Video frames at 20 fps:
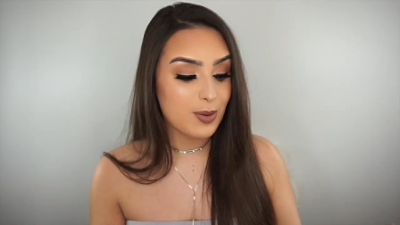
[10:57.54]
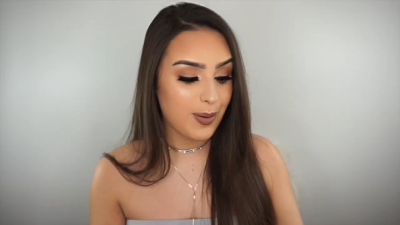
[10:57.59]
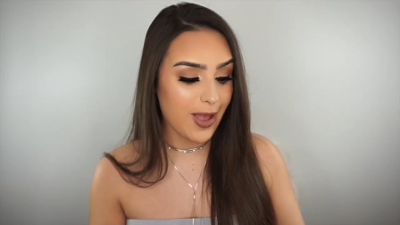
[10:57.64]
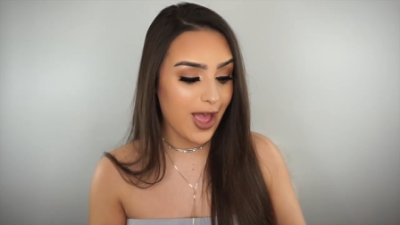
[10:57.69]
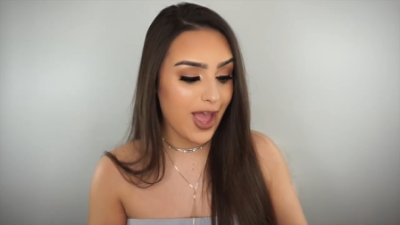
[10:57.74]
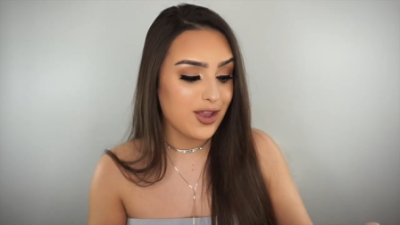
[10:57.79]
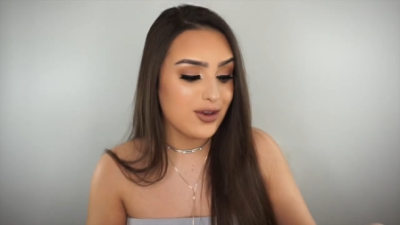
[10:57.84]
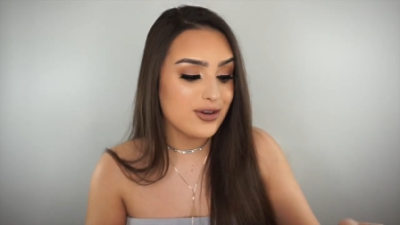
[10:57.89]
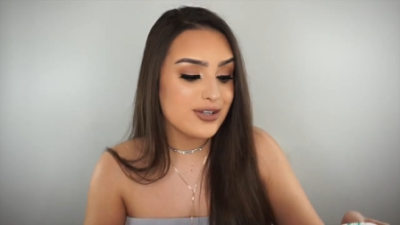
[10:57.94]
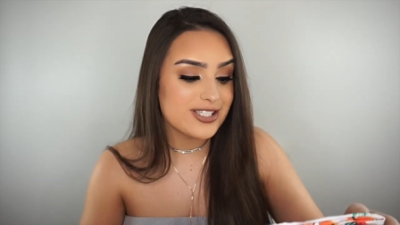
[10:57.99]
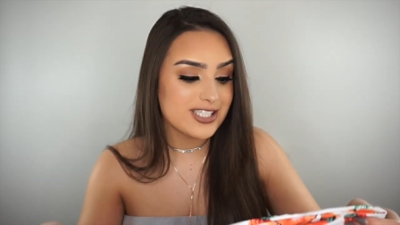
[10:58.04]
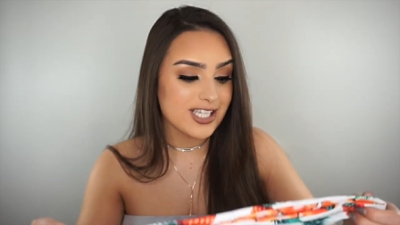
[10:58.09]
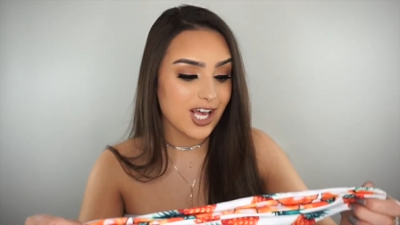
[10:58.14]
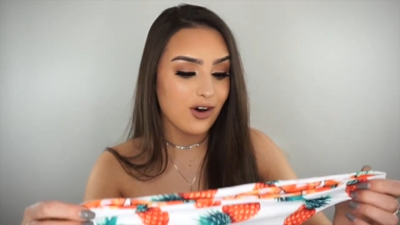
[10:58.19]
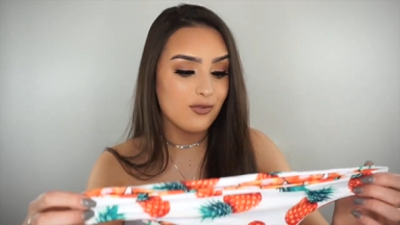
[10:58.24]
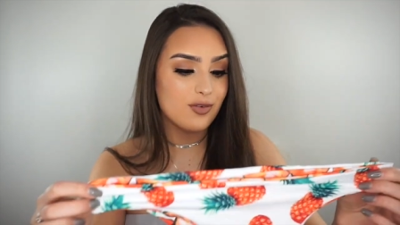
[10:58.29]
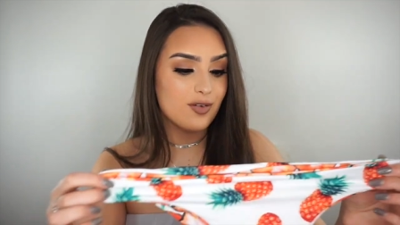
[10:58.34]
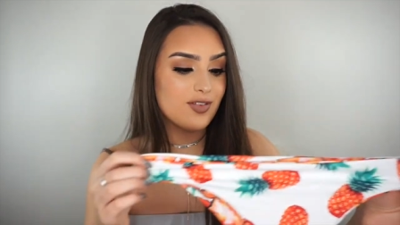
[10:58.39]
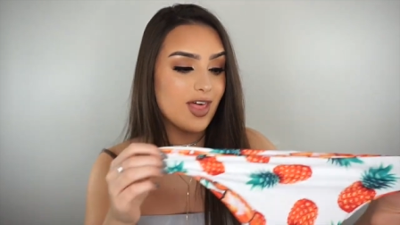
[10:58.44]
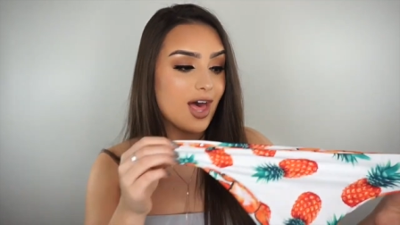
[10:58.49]
prepare
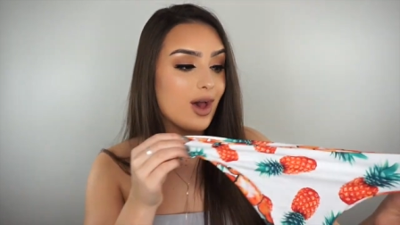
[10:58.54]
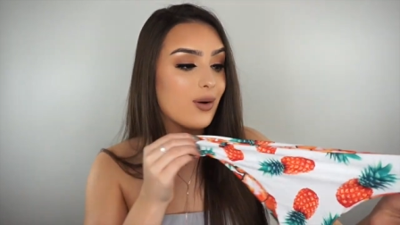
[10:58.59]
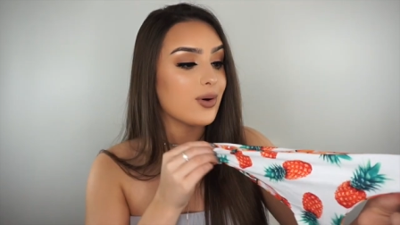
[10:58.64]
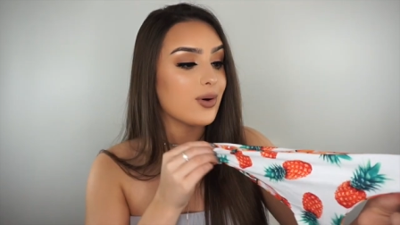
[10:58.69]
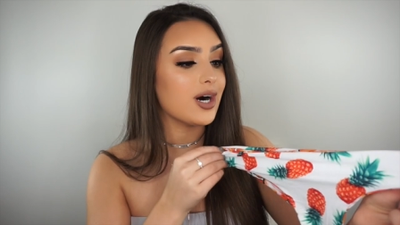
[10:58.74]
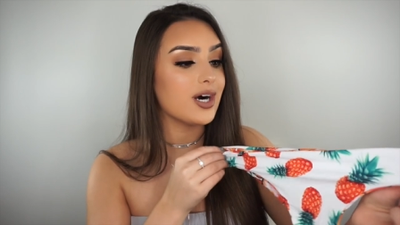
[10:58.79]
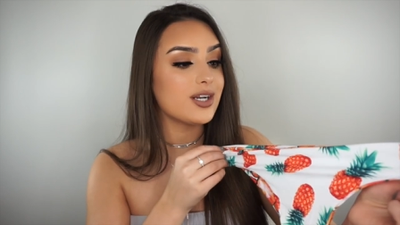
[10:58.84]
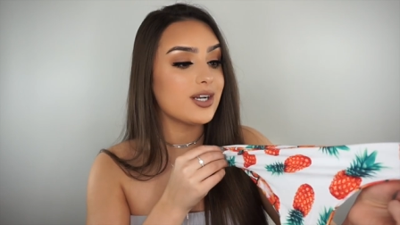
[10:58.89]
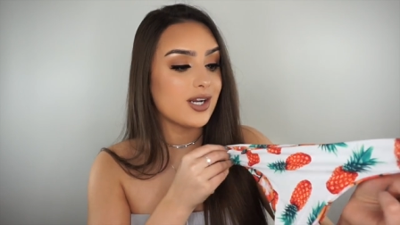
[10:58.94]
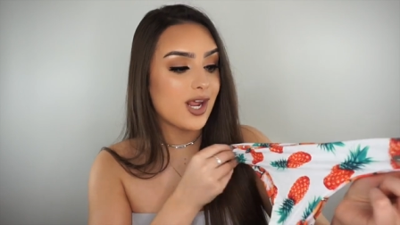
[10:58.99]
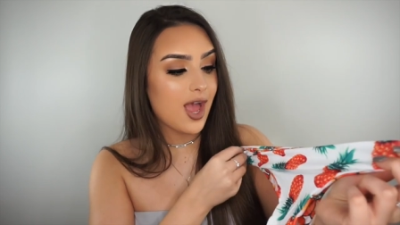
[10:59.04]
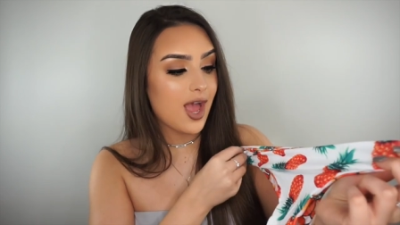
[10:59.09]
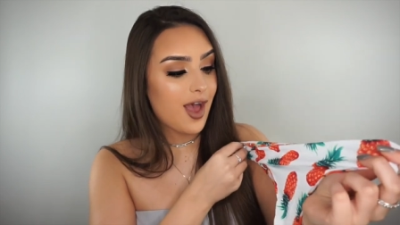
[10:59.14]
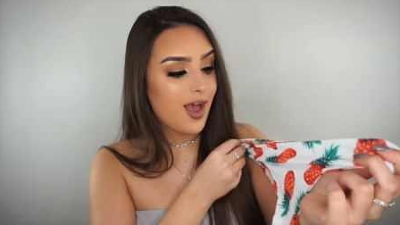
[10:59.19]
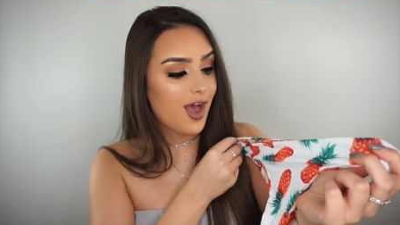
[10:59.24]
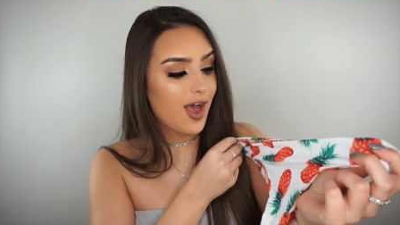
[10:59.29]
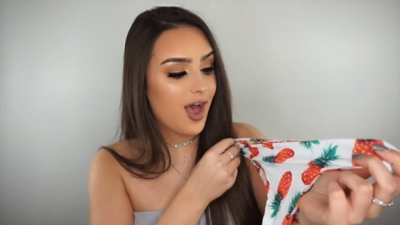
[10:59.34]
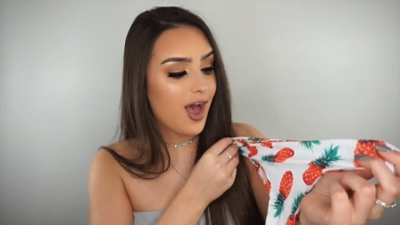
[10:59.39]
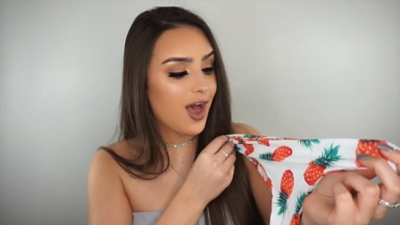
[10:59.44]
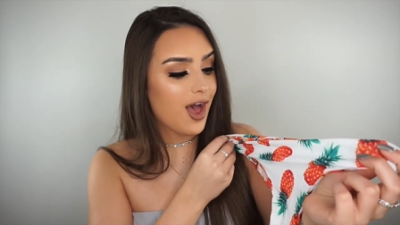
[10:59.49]
yourself with that one.
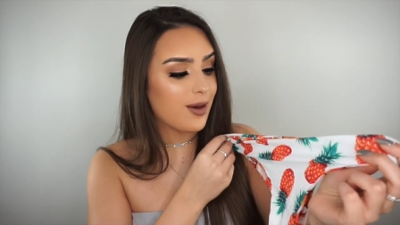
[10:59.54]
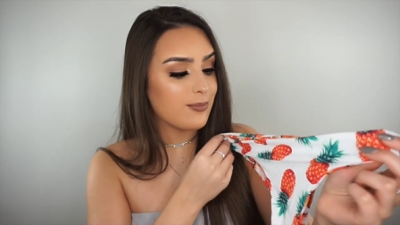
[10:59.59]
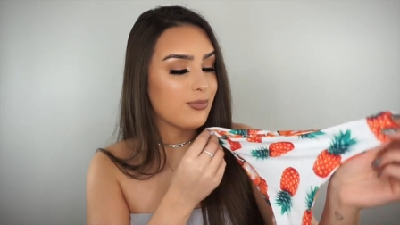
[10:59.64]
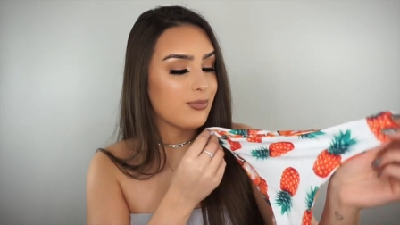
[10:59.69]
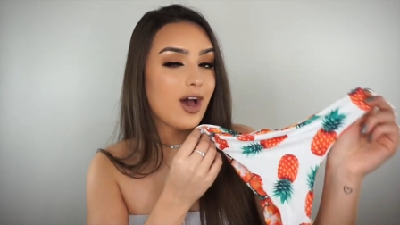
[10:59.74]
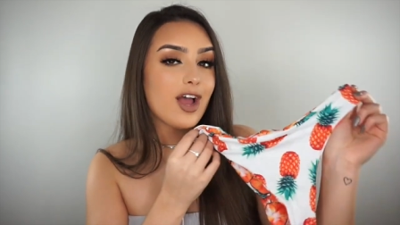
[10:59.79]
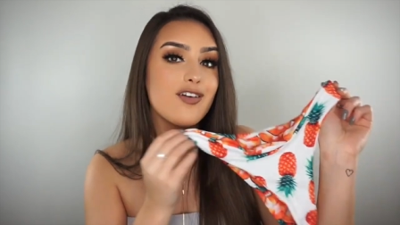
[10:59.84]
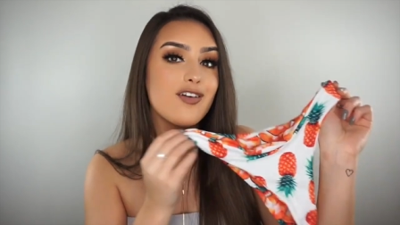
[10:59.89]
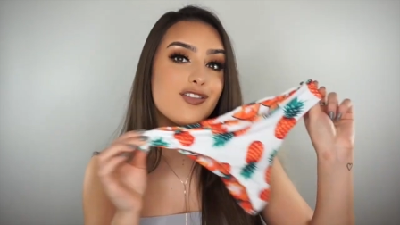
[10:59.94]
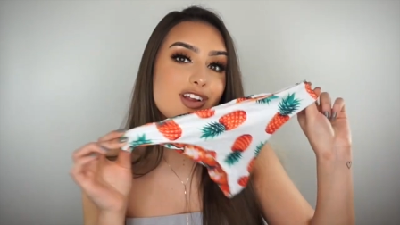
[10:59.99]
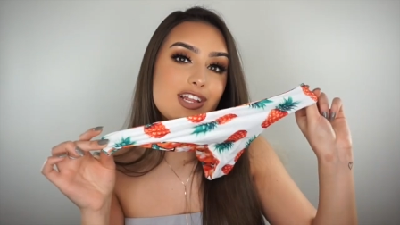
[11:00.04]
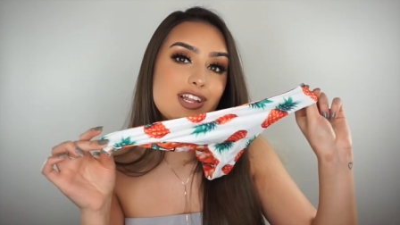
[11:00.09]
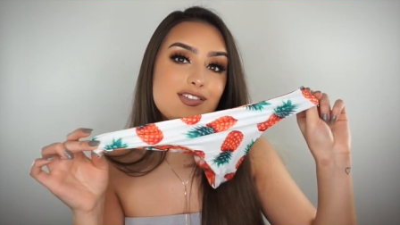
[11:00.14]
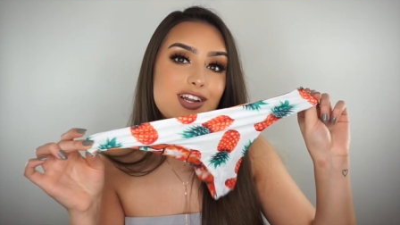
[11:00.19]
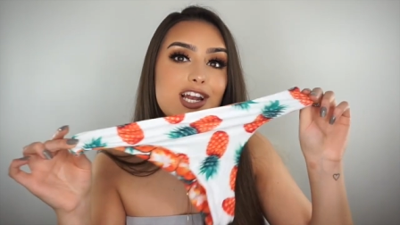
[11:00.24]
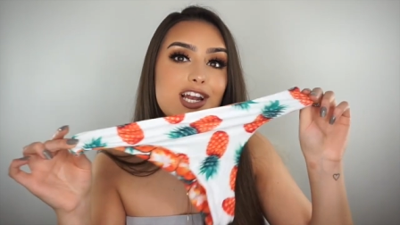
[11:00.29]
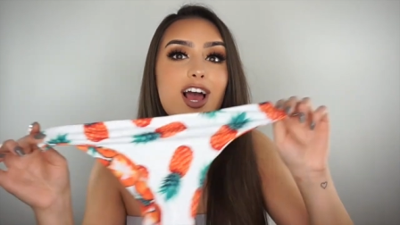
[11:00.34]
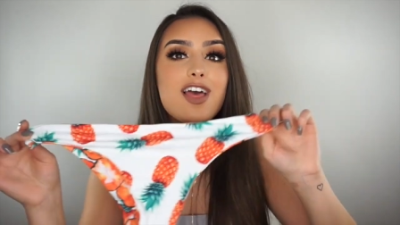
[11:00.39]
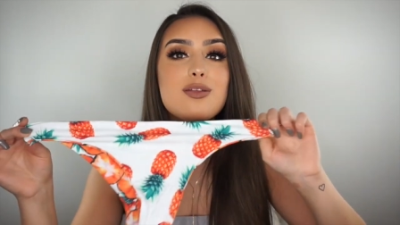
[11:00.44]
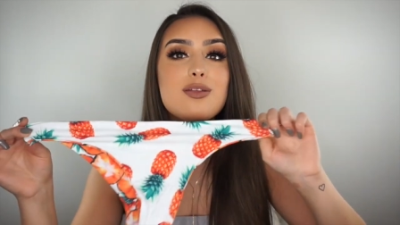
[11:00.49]
Um, but I really,
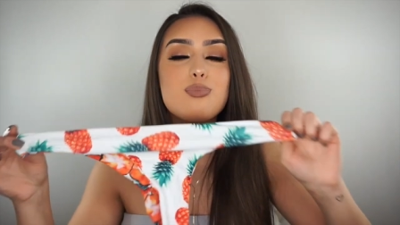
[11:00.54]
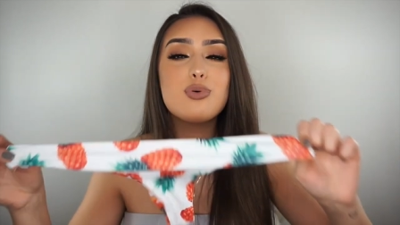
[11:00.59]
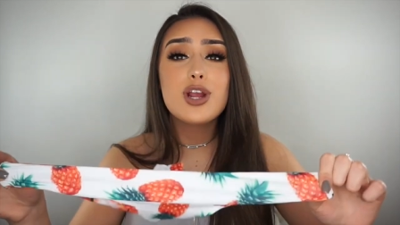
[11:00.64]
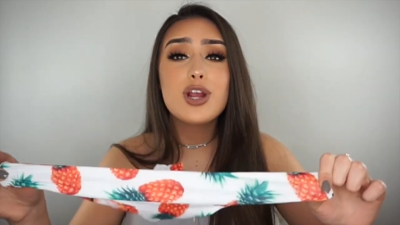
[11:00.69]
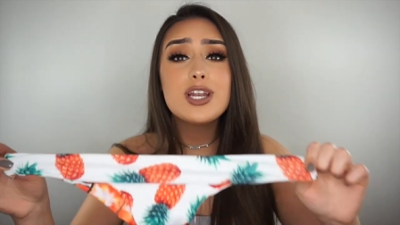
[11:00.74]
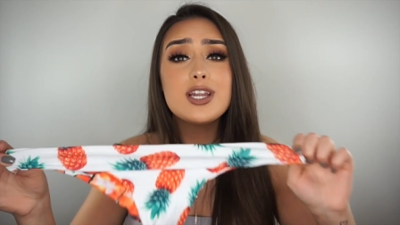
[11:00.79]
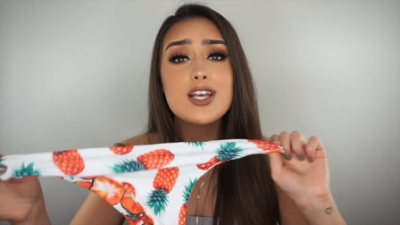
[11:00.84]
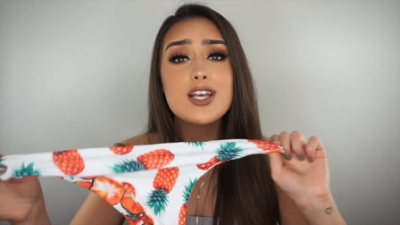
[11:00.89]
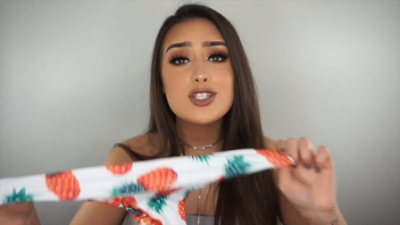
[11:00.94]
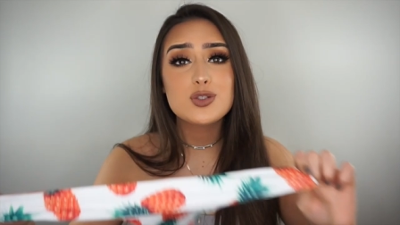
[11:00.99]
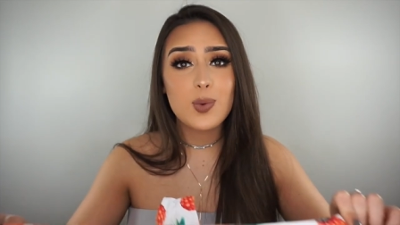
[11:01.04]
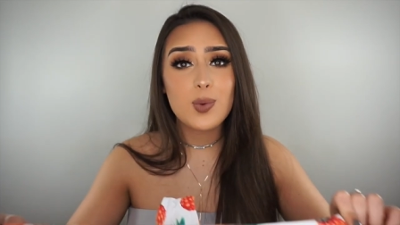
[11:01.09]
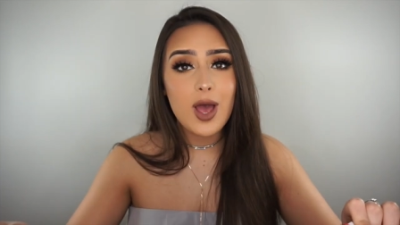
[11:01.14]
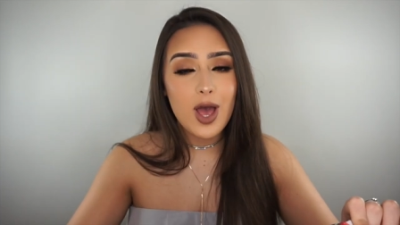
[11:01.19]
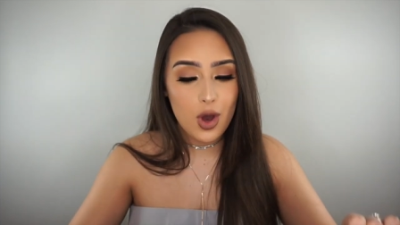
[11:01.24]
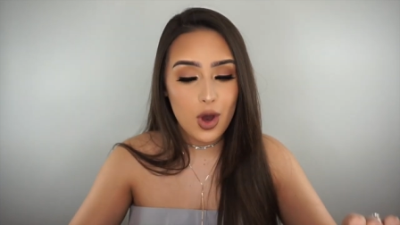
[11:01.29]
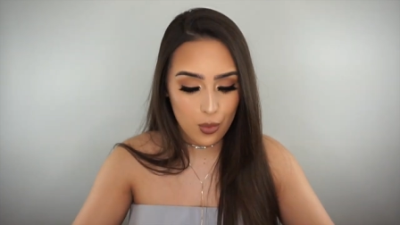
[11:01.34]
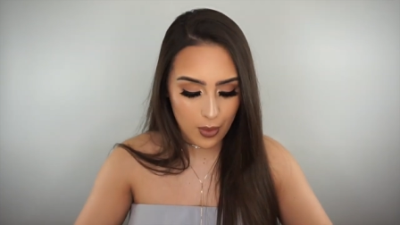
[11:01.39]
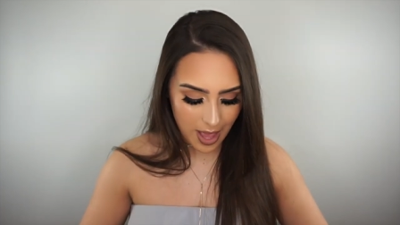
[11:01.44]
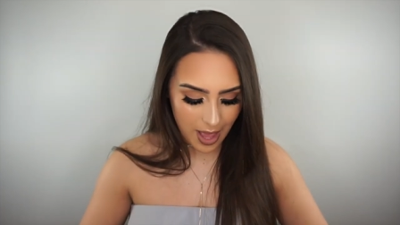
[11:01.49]
really like the print as
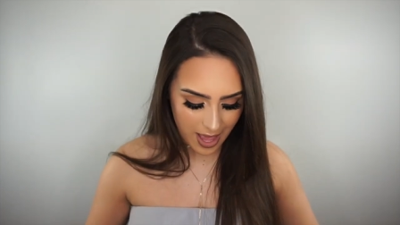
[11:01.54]
well.